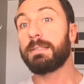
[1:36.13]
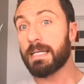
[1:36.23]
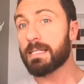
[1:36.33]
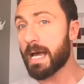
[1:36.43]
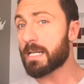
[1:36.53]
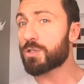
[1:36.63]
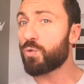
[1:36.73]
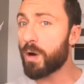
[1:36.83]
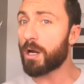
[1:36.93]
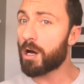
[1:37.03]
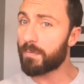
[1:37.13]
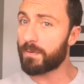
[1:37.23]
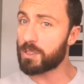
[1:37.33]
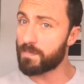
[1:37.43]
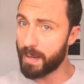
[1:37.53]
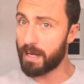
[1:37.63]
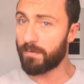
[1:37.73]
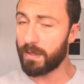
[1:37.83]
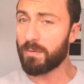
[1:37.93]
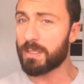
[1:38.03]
This has one obvious benefit,